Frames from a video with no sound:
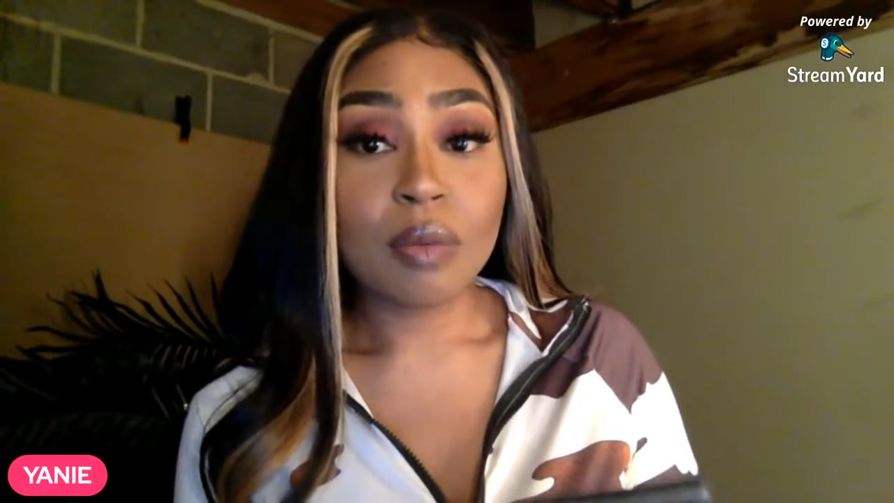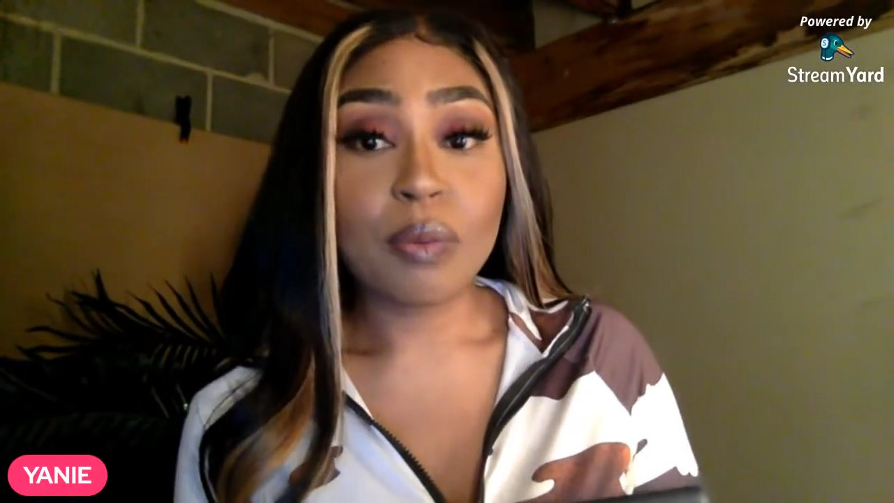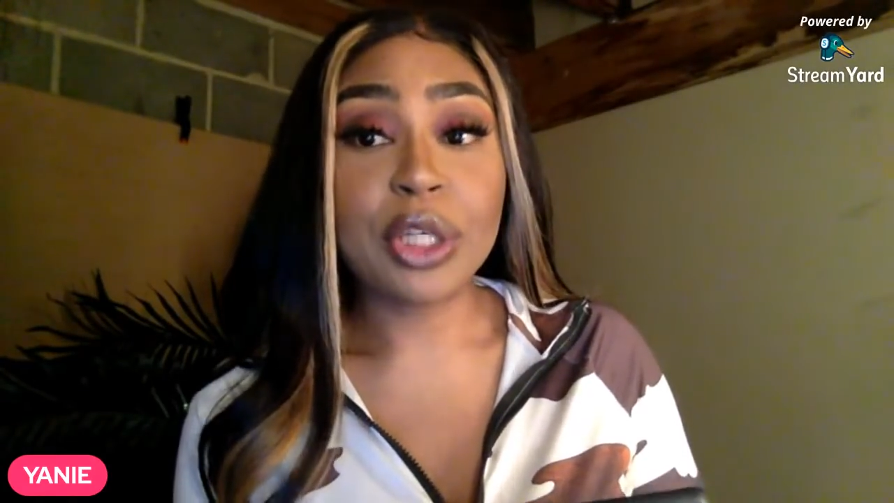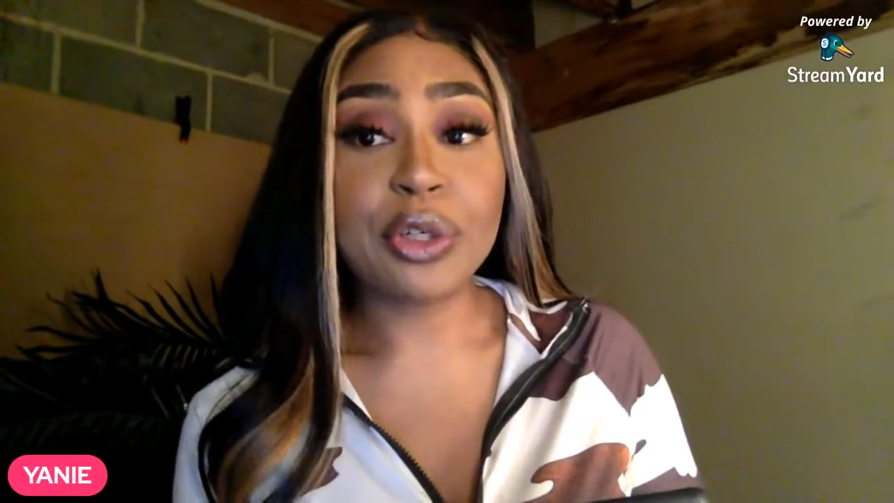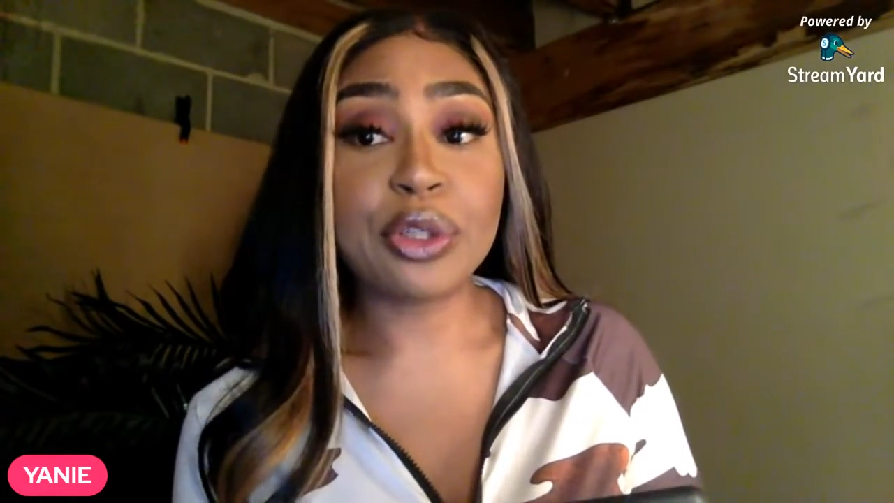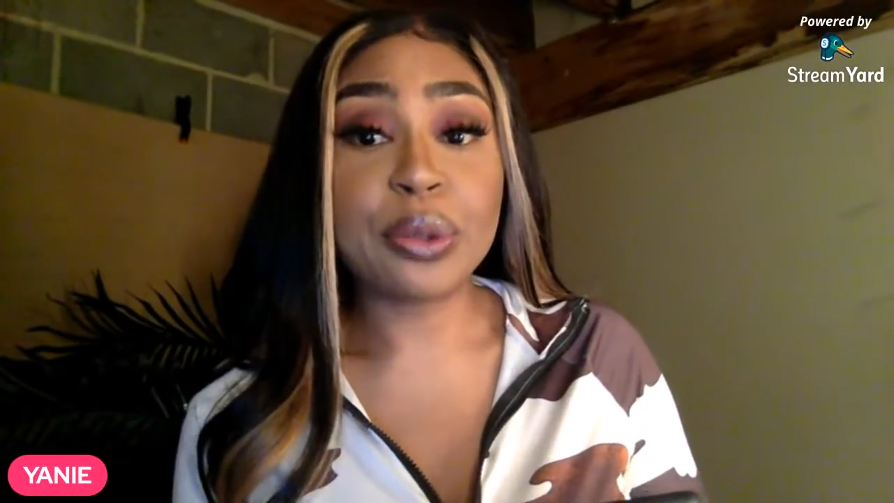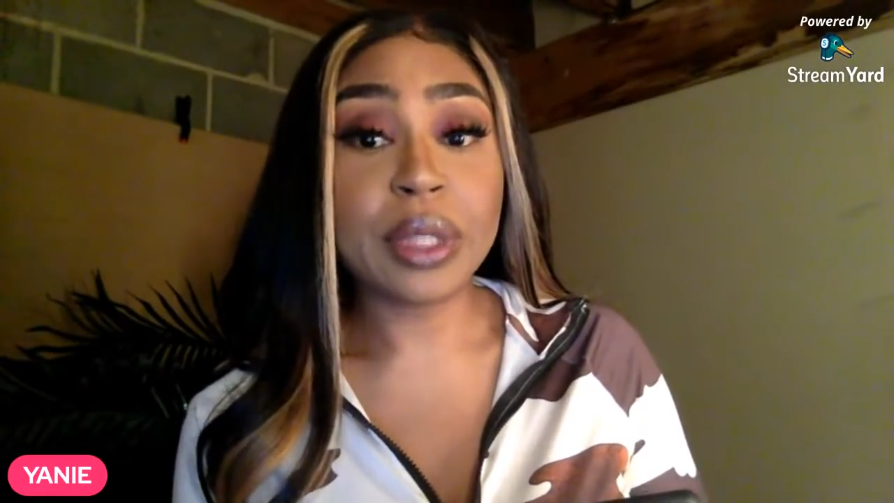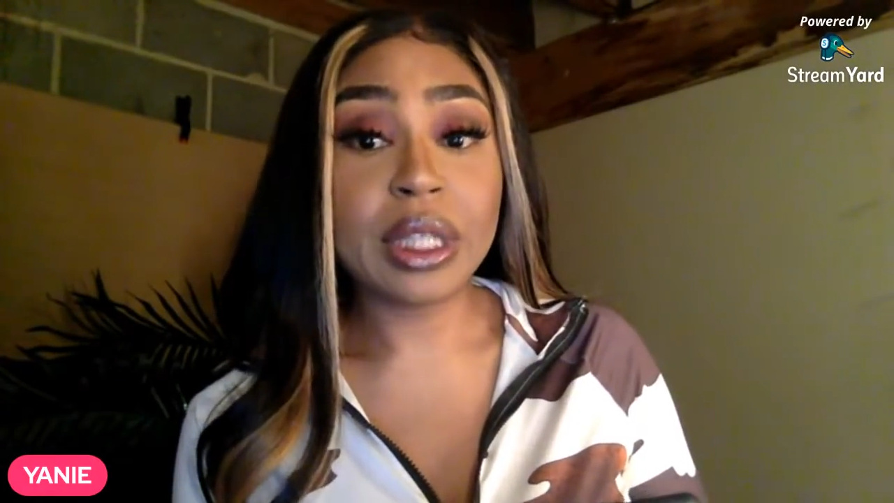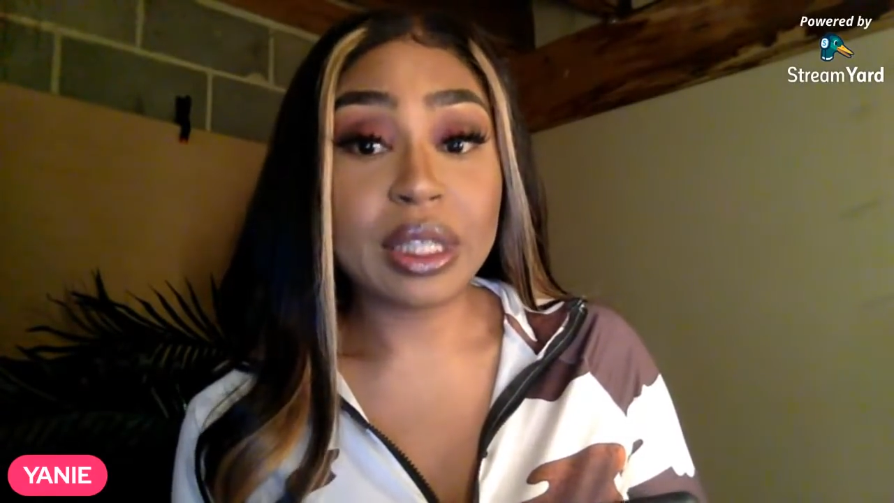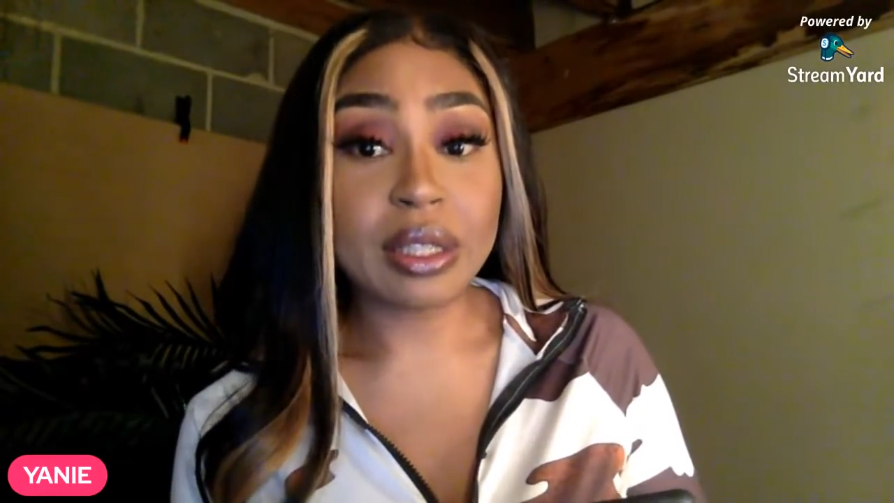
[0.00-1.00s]
when you're
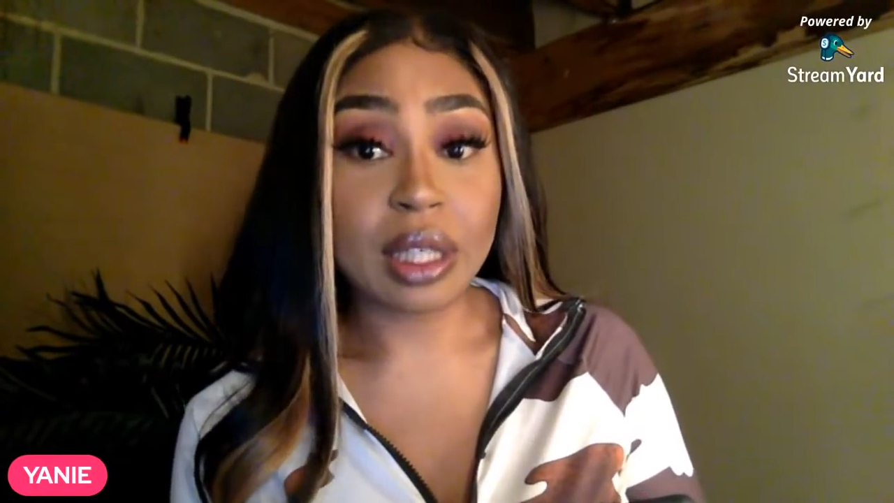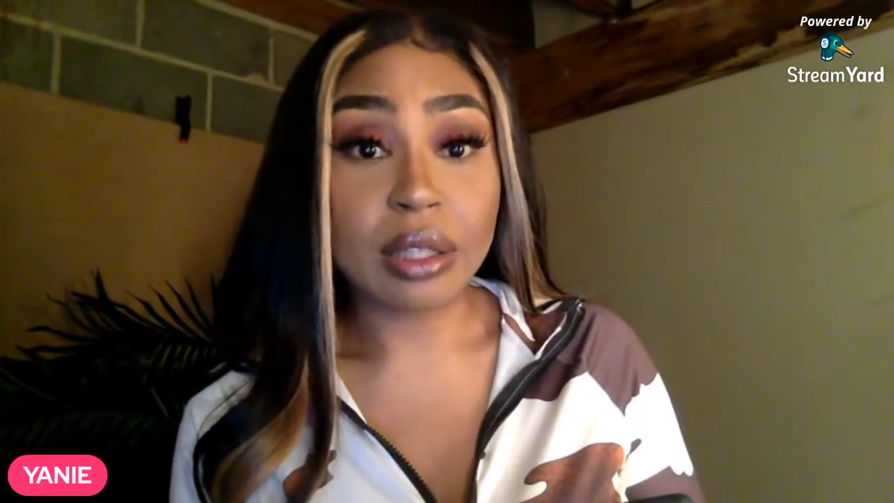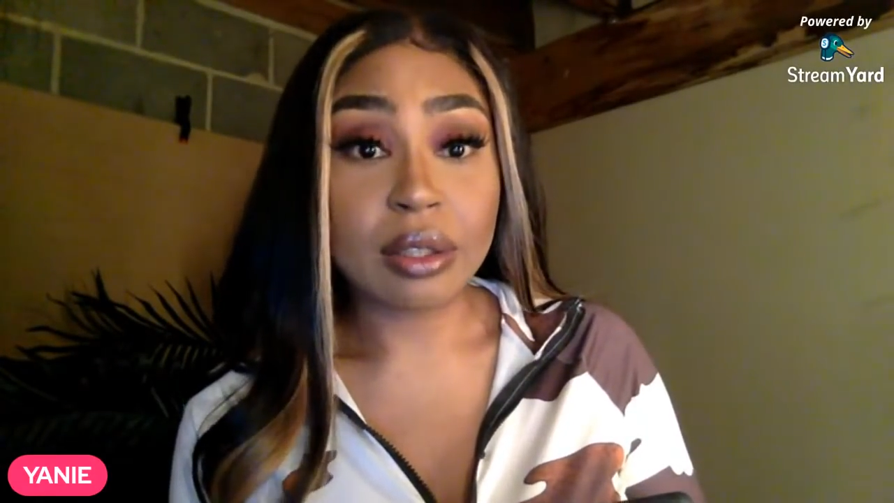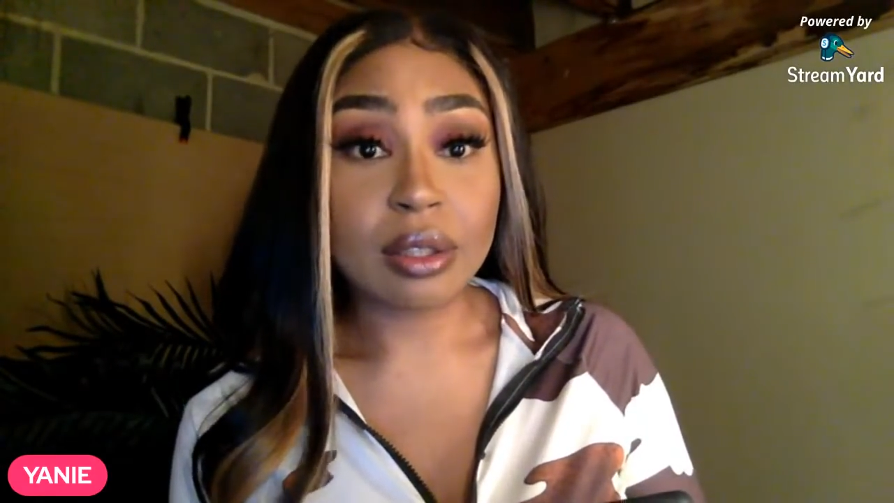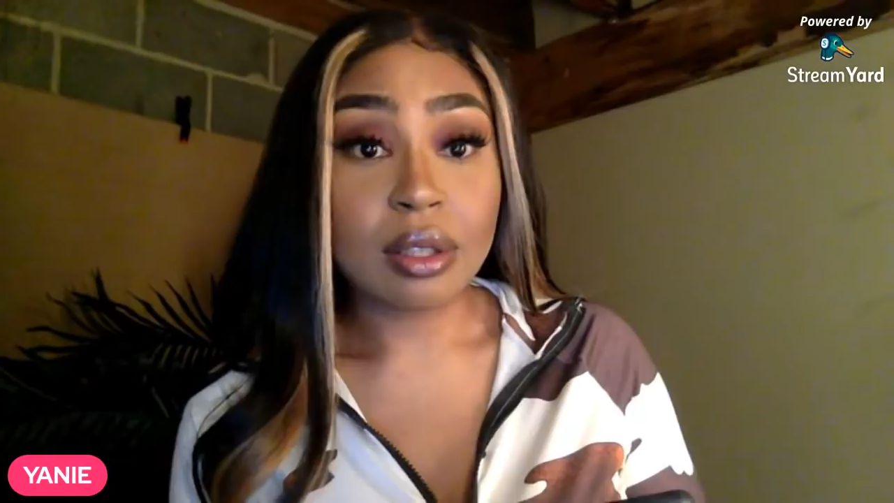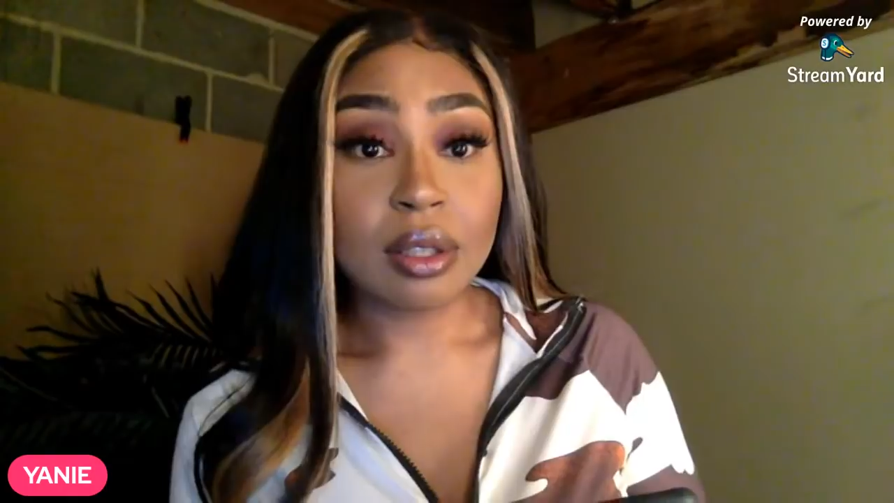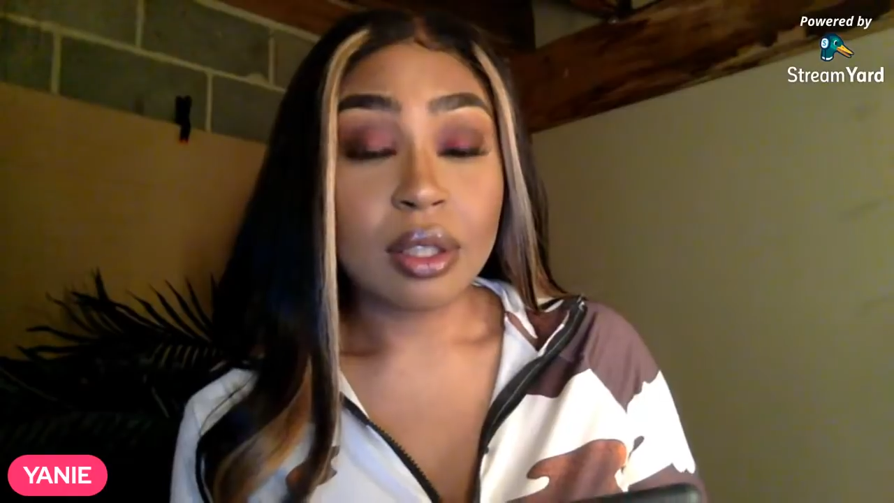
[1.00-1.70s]
doing these things.